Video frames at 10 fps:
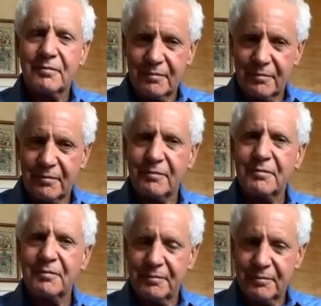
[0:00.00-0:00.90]

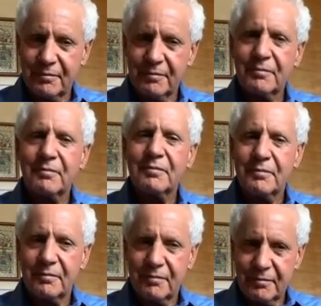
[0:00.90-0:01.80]

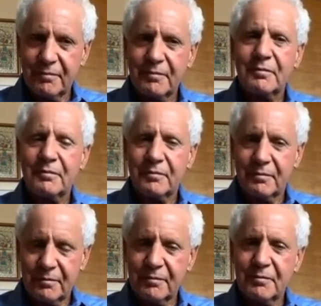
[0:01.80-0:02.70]

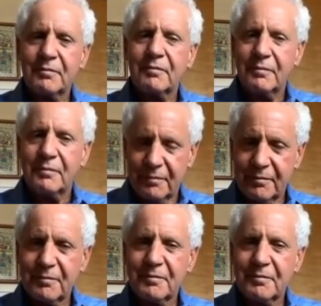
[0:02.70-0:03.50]
(silent)